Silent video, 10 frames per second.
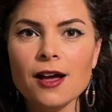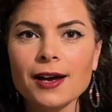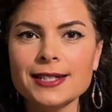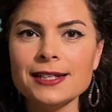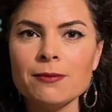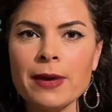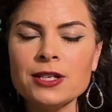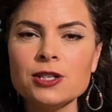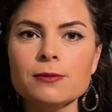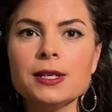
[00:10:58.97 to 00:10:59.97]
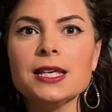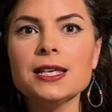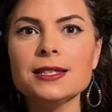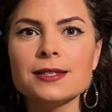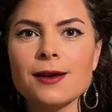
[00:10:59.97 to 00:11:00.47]
I didn't mention,
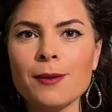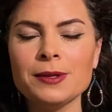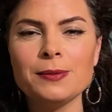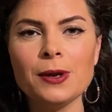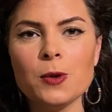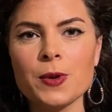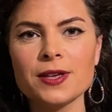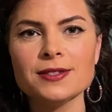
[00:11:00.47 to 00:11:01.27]
please comment below, because